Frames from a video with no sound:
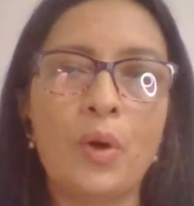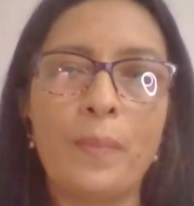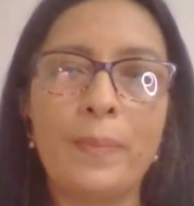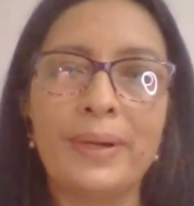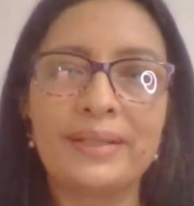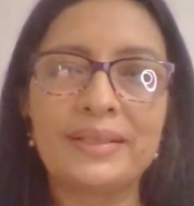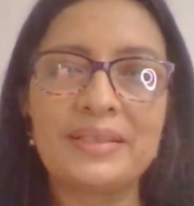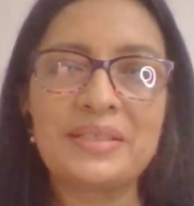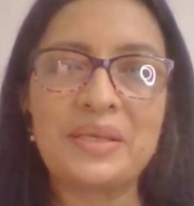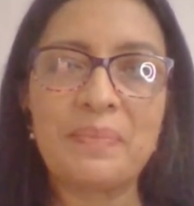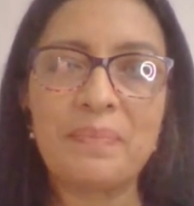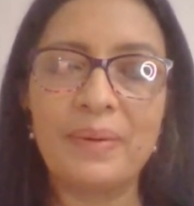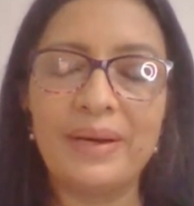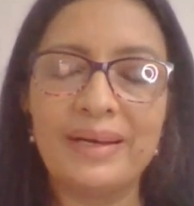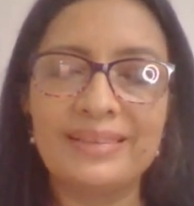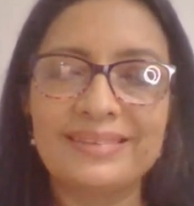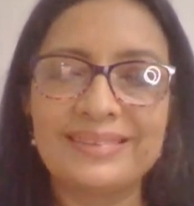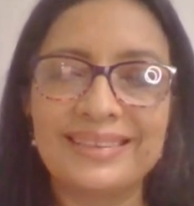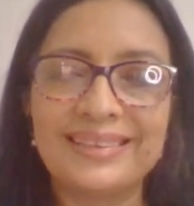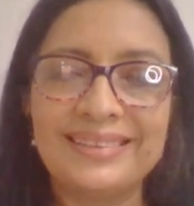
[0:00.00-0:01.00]
los
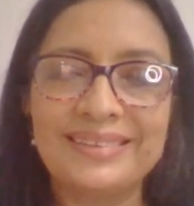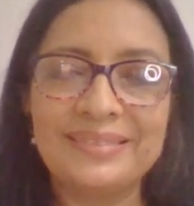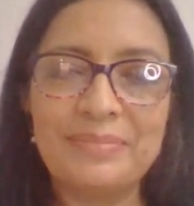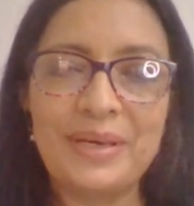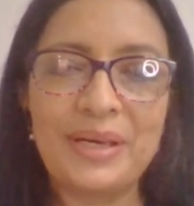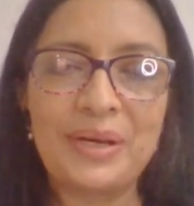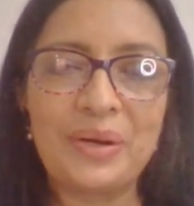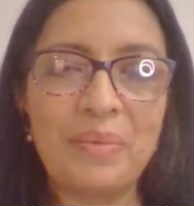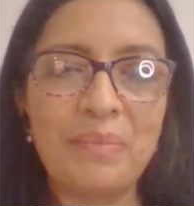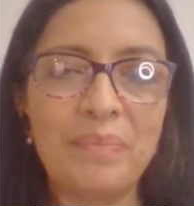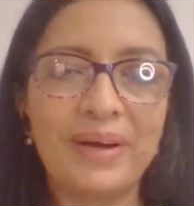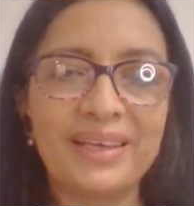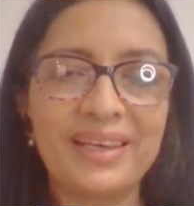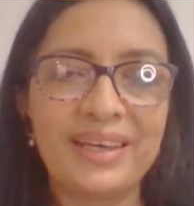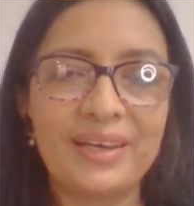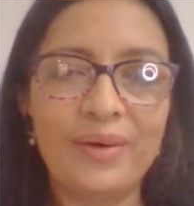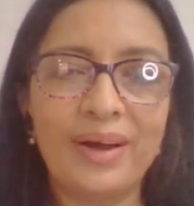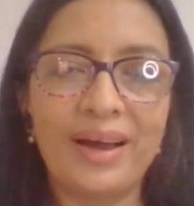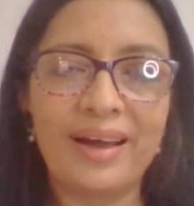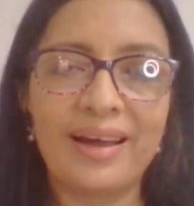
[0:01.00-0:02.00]
participantes, mis
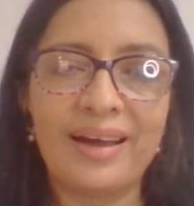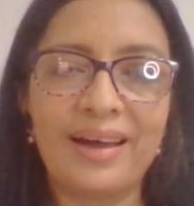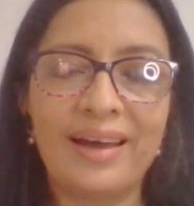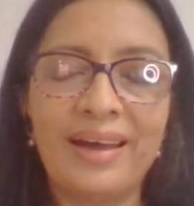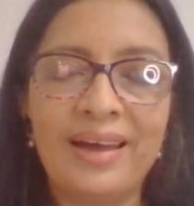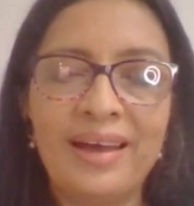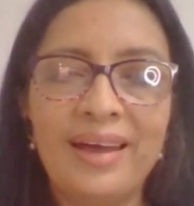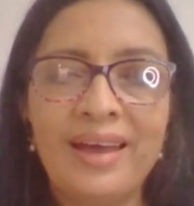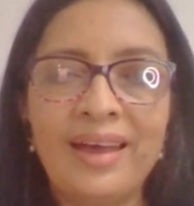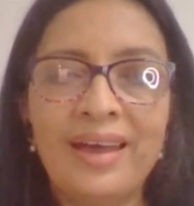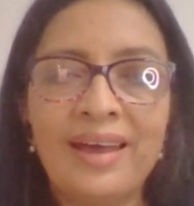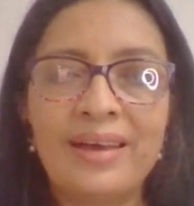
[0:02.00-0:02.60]
compañeros acá.